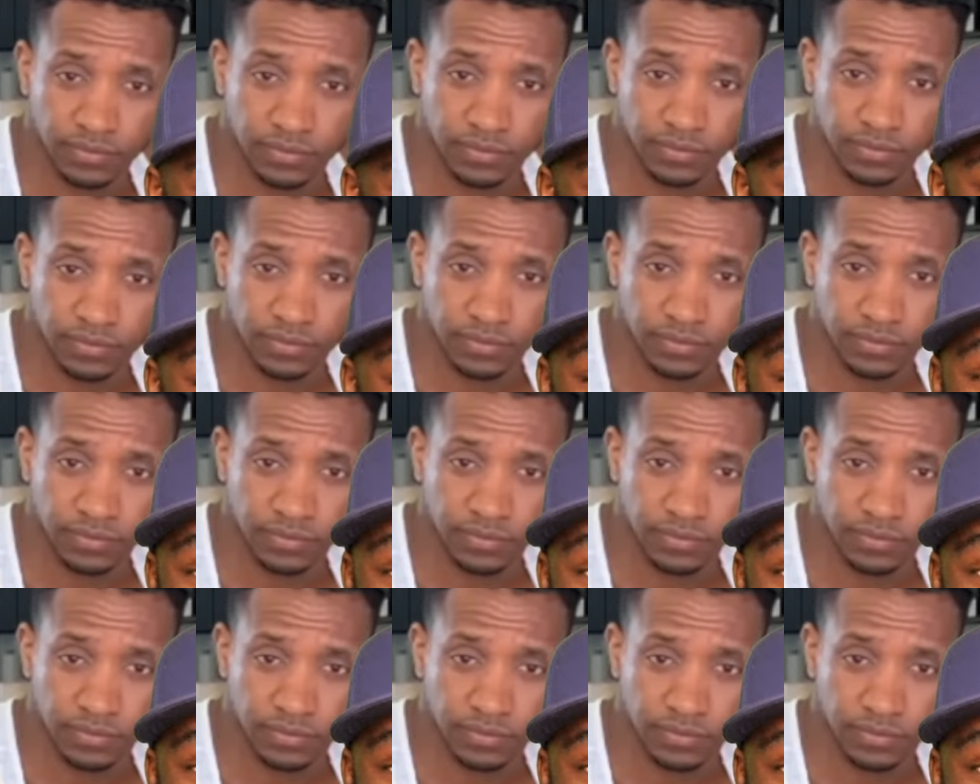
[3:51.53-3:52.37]

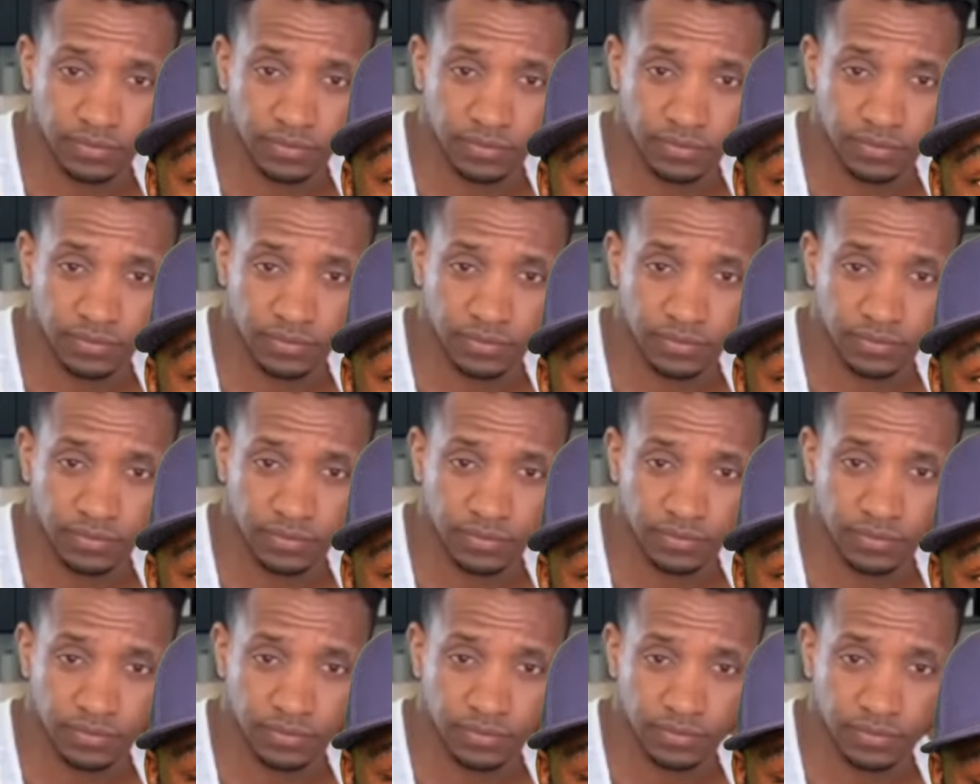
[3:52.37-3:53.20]

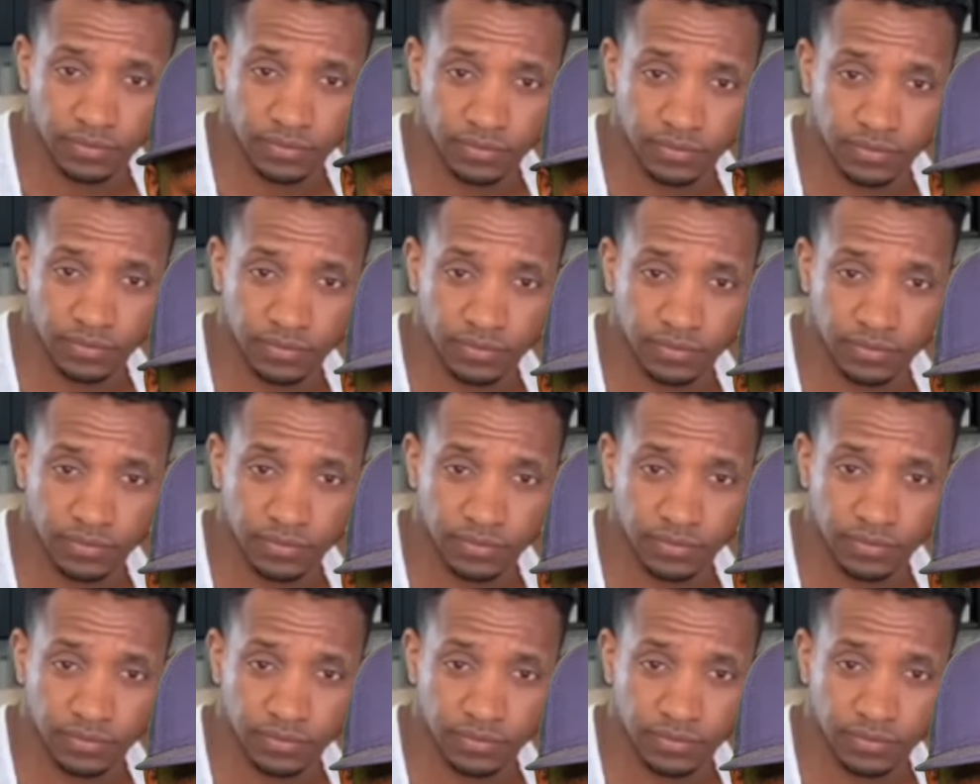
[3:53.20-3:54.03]

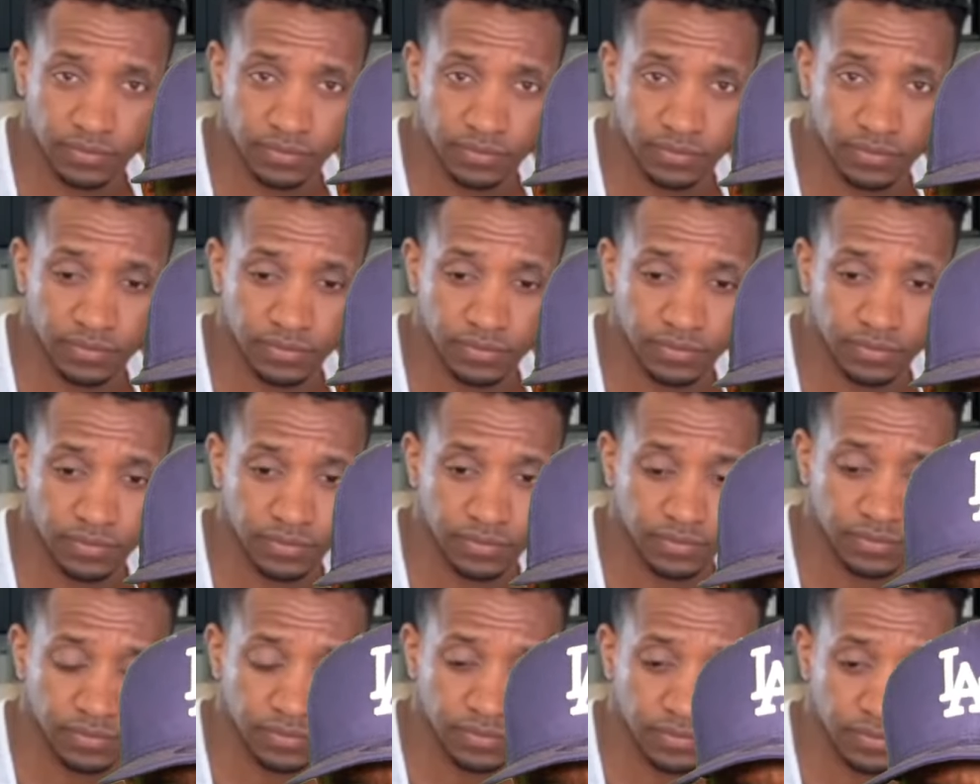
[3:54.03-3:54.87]

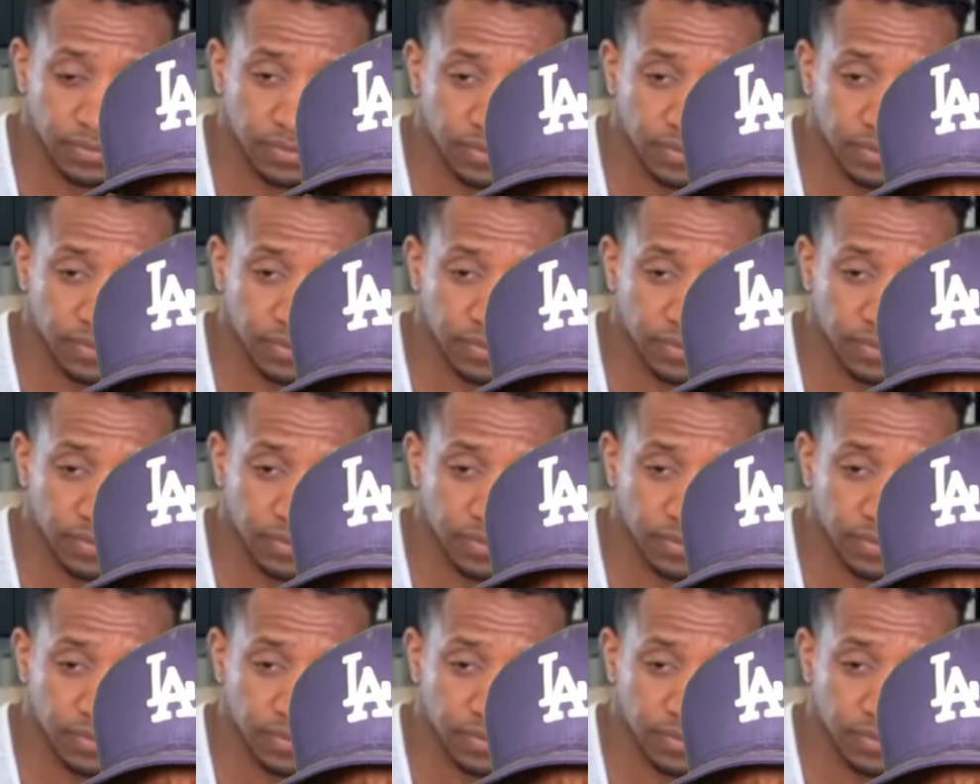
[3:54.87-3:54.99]
This person isn't speaking.